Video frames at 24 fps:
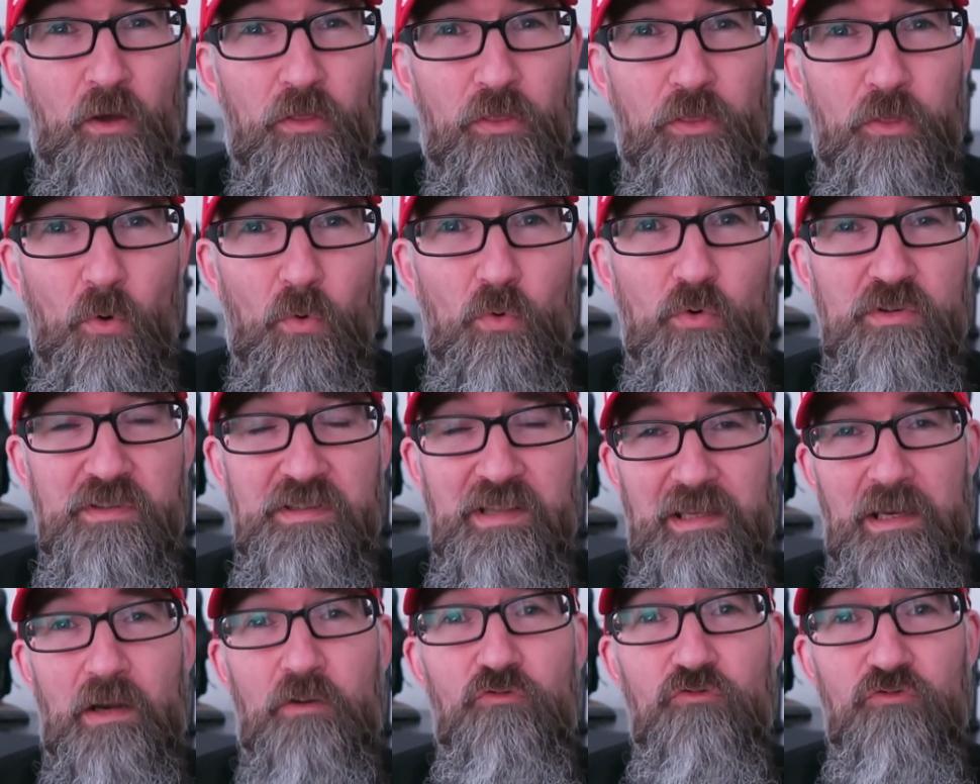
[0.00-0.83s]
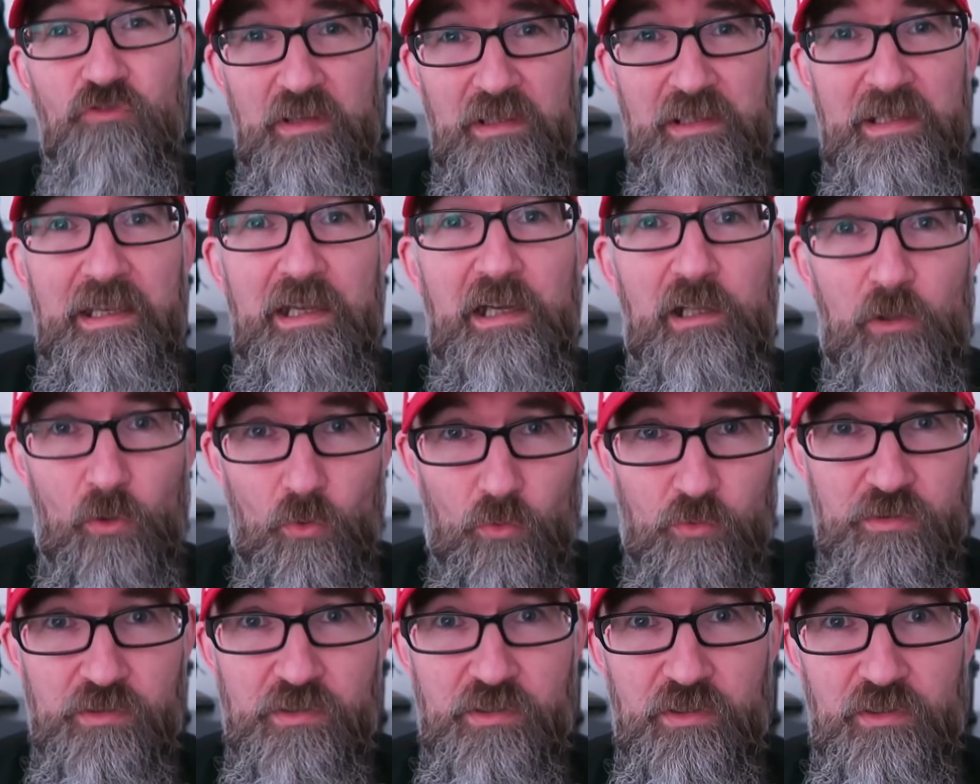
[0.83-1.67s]
those that are really
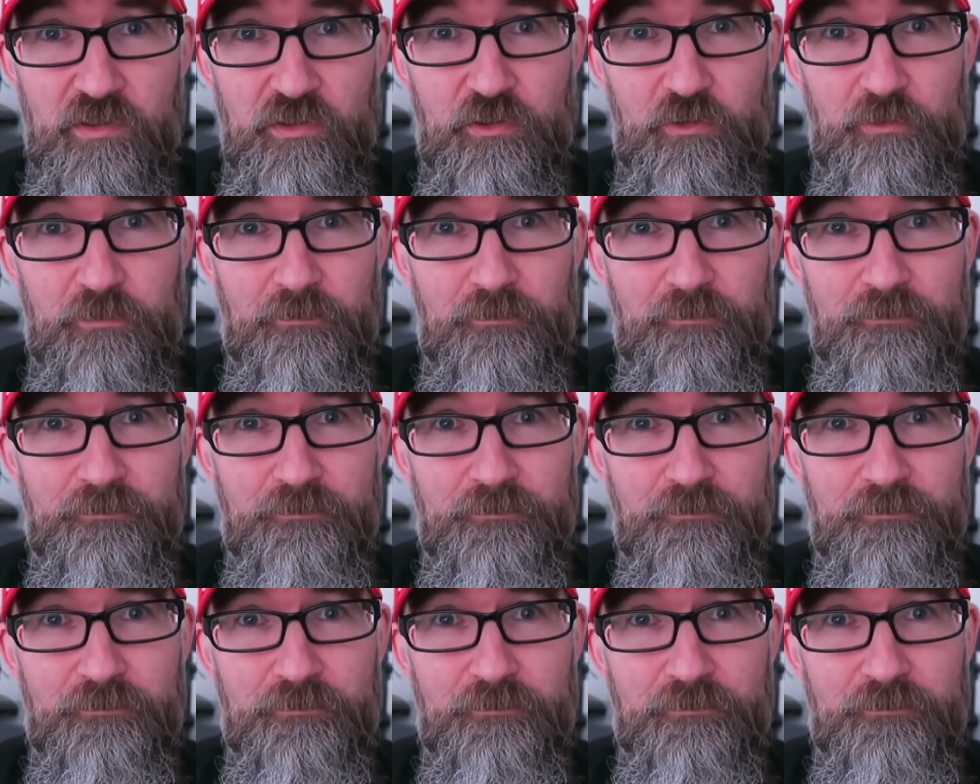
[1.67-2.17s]
close to you.